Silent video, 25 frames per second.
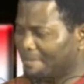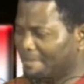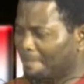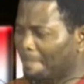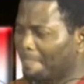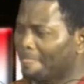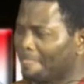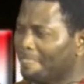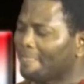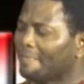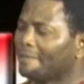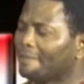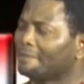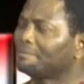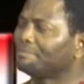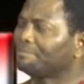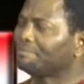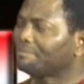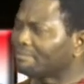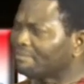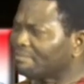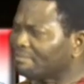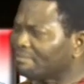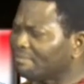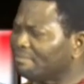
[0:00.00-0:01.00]
Yeah, it
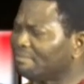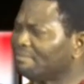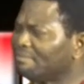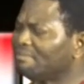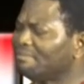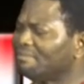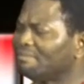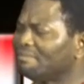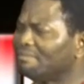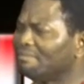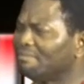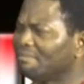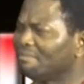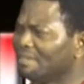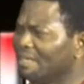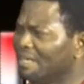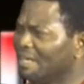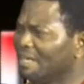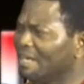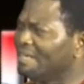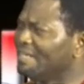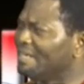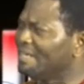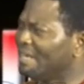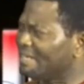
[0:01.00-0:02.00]
turns really slow.
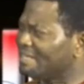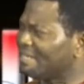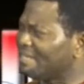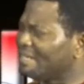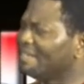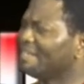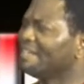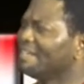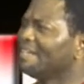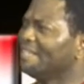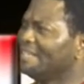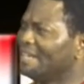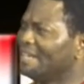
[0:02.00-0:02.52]
That's a problem, isn't it?